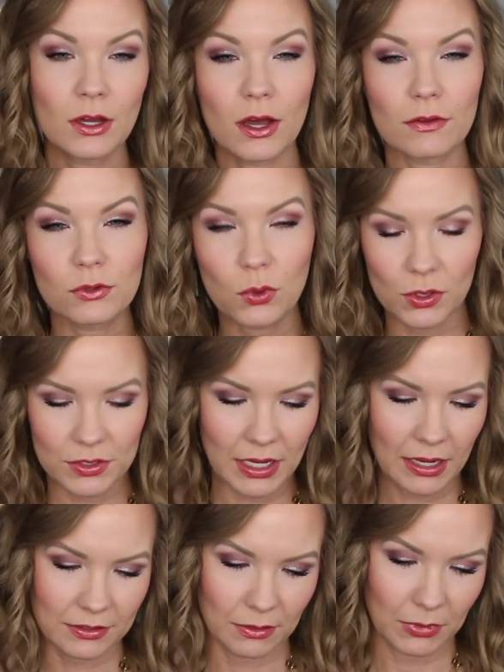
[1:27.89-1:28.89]
Of course, I
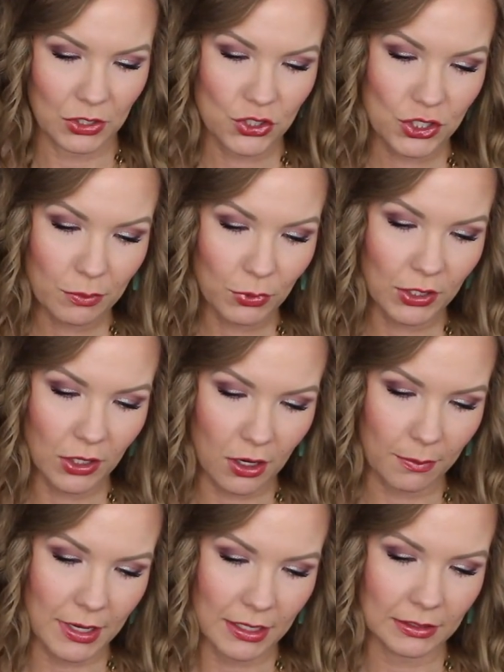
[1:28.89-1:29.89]
have something shimmery
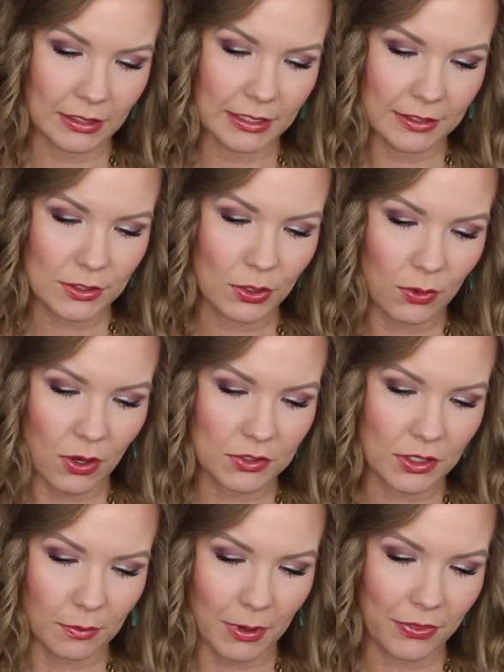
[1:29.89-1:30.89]
on my lid, so I'll
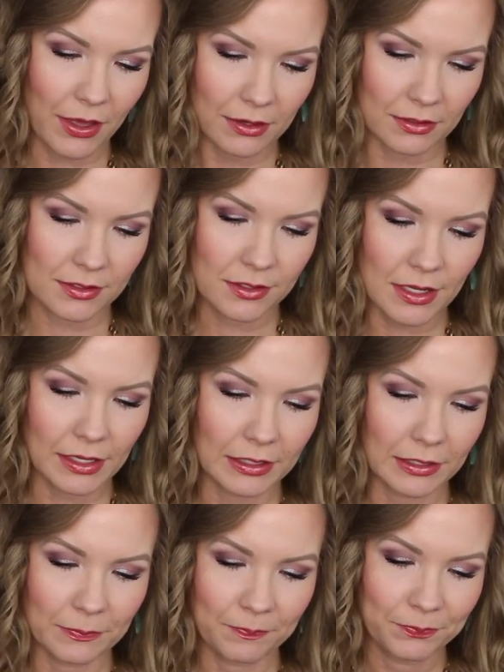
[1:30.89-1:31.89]
talk about that in a
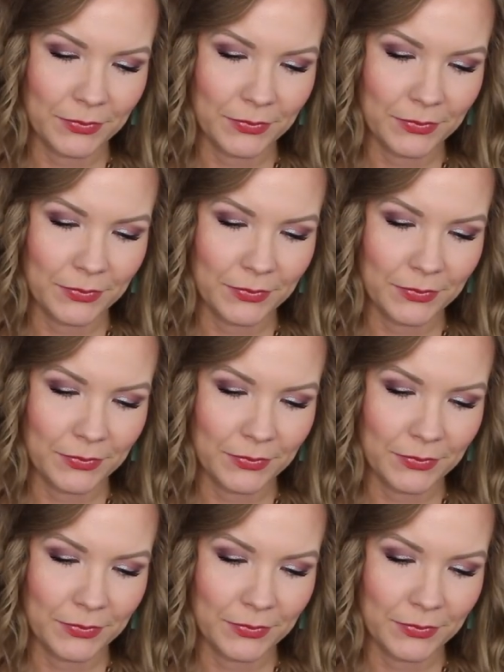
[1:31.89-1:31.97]
second.